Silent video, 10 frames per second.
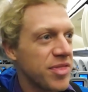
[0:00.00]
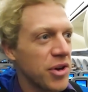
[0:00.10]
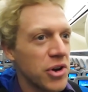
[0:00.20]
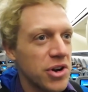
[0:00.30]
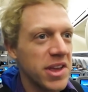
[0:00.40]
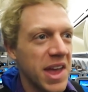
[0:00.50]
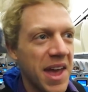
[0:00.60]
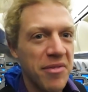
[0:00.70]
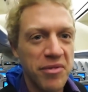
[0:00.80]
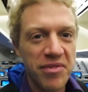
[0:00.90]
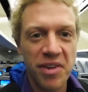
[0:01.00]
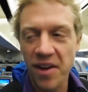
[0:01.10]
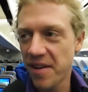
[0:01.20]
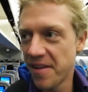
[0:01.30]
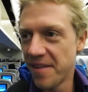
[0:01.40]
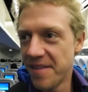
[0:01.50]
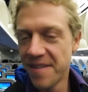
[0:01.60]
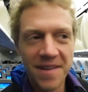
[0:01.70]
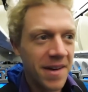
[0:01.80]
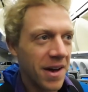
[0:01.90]
thirty F.
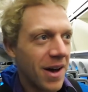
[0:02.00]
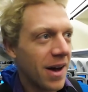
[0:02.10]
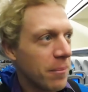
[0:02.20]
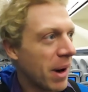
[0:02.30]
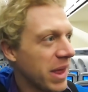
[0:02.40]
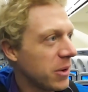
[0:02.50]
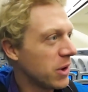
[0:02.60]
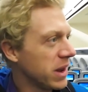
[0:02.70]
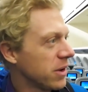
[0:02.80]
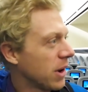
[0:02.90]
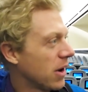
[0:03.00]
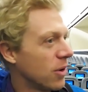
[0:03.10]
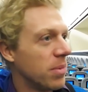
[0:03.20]
By the window, I hope.